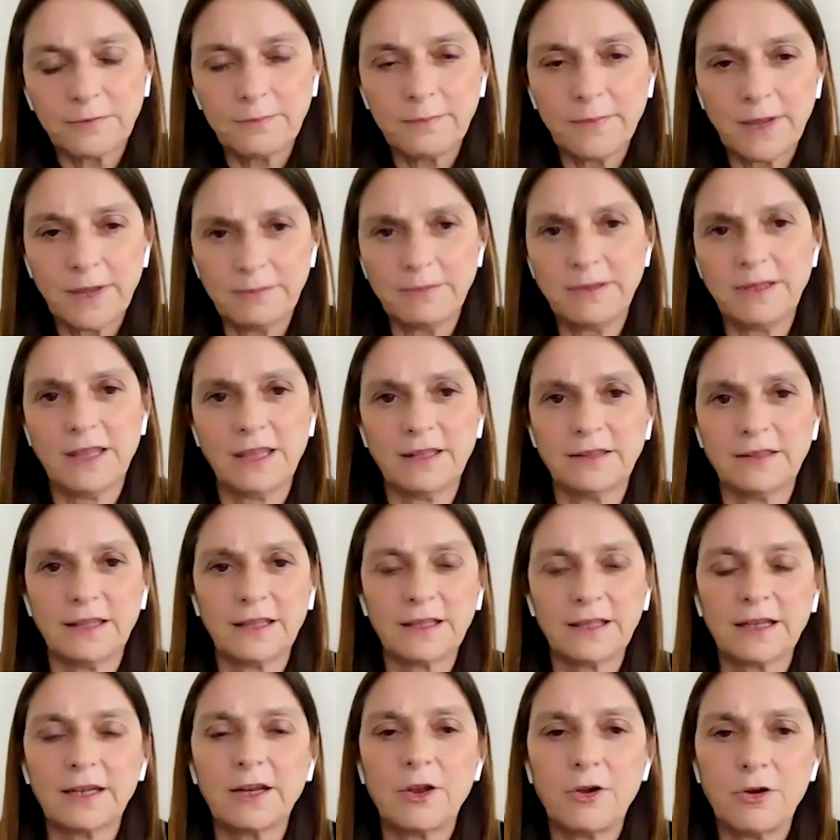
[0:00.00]
maybe that
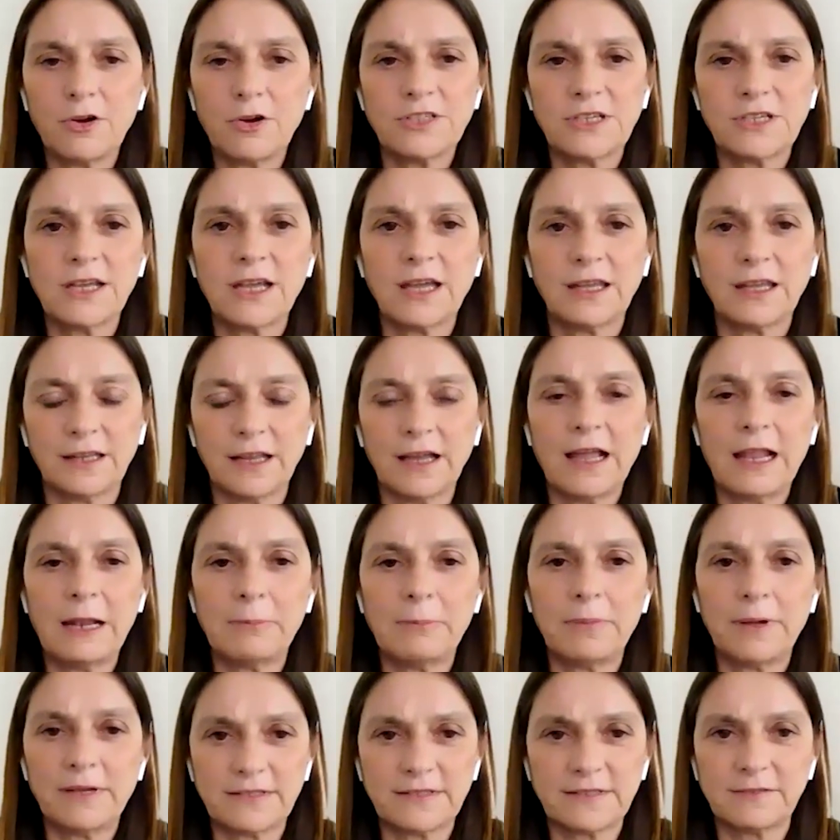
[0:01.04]
technology can
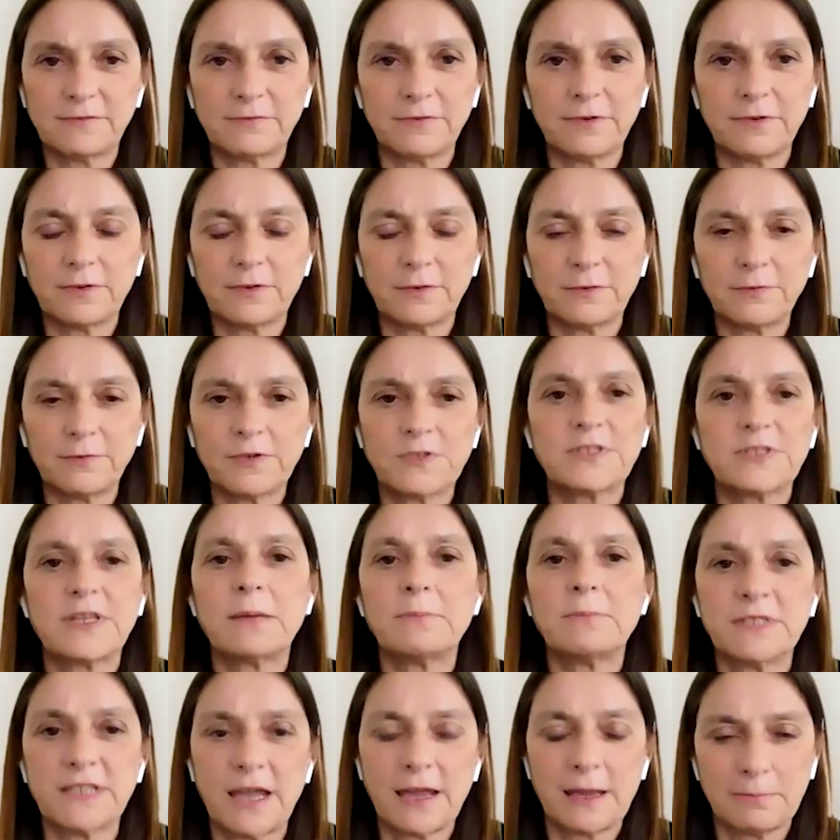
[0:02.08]
help us for
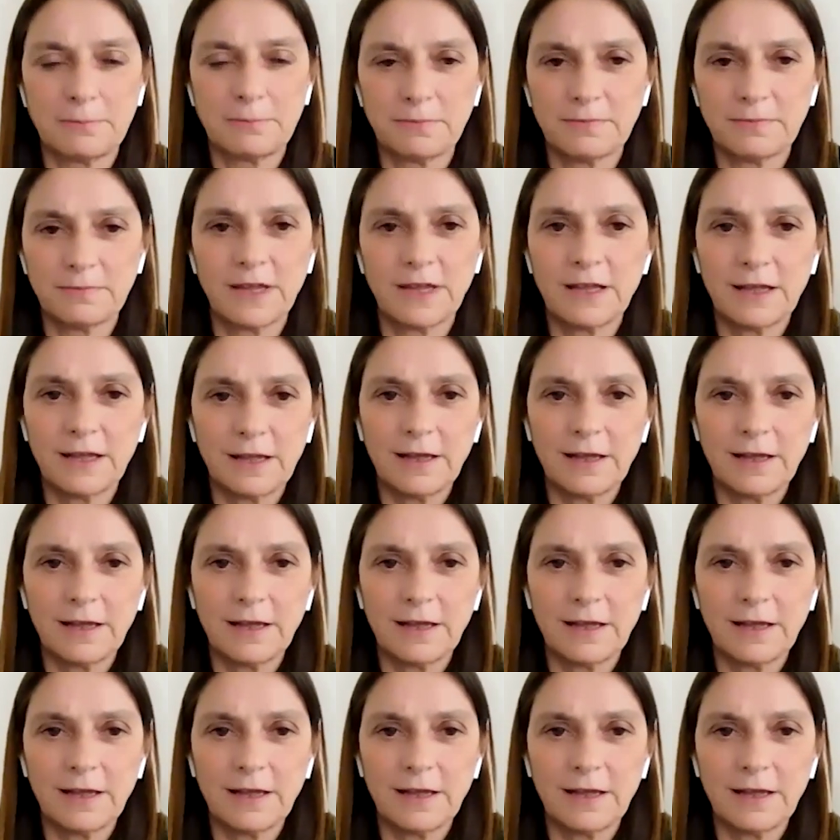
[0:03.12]
some time.